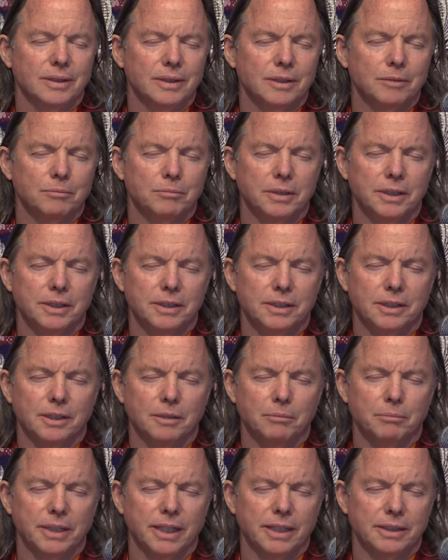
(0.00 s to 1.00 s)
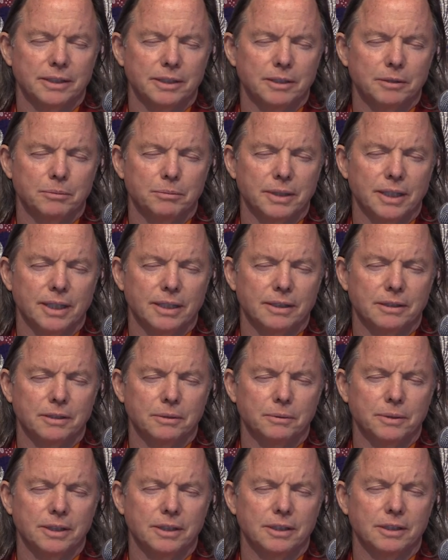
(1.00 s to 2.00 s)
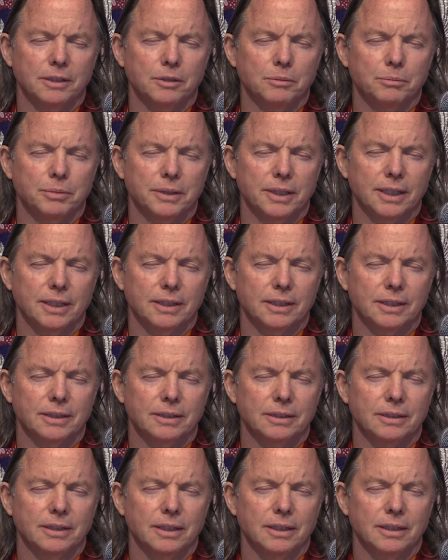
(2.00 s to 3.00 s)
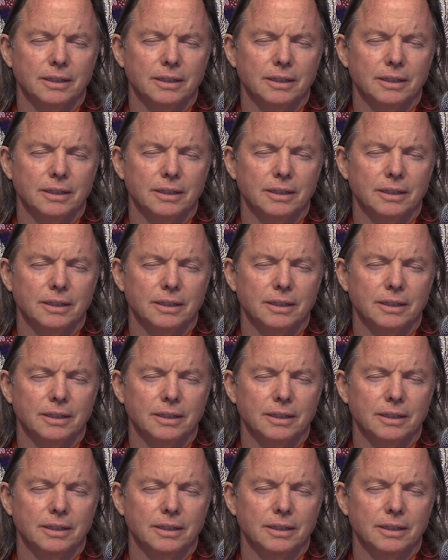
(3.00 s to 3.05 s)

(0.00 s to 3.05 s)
Then please come back to your breath. Three slow breaths.